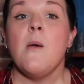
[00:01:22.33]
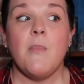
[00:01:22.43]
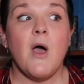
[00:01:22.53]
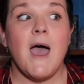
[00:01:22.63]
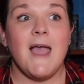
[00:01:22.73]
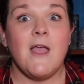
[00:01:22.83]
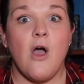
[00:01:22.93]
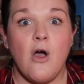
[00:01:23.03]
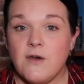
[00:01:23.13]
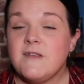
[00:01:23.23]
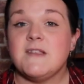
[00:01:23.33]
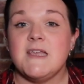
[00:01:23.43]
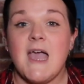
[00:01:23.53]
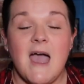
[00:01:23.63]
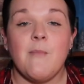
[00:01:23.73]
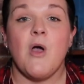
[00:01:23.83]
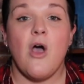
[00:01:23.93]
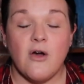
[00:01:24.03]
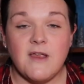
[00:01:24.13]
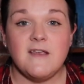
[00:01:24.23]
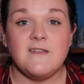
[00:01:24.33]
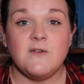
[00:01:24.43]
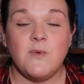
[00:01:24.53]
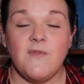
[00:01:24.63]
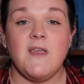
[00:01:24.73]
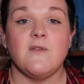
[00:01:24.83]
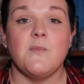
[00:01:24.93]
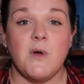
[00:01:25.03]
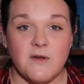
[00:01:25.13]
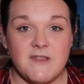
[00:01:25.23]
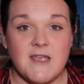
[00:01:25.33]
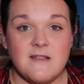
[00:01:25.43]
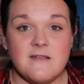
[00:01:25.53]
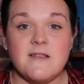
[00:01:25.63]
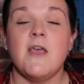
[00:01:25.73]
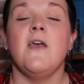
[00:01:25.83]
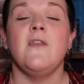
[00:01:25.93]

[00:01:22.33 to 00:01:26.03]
but I honestly am honest with these unboxings.